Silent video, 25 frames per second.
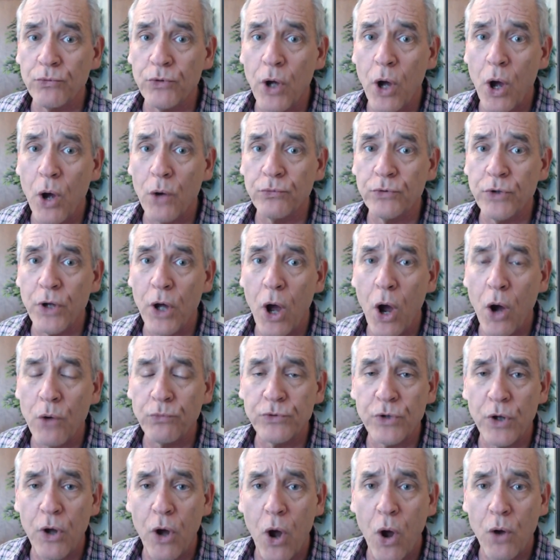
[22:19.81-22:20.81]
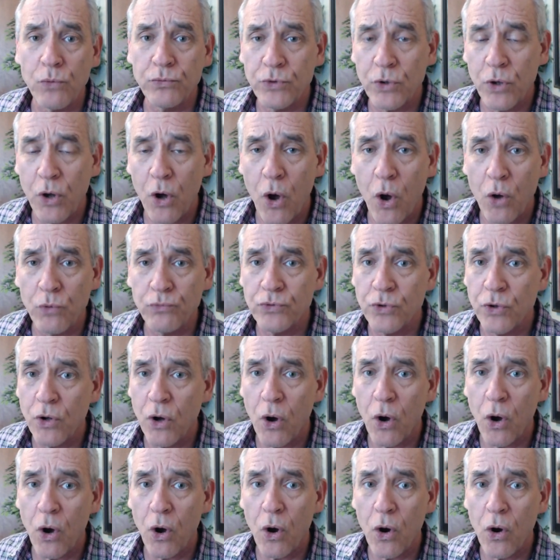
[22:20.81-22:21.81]
no, no, no, no,
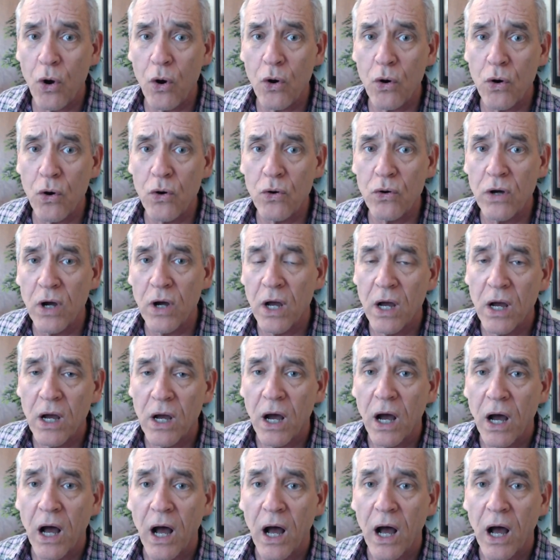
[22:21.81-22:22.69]
no.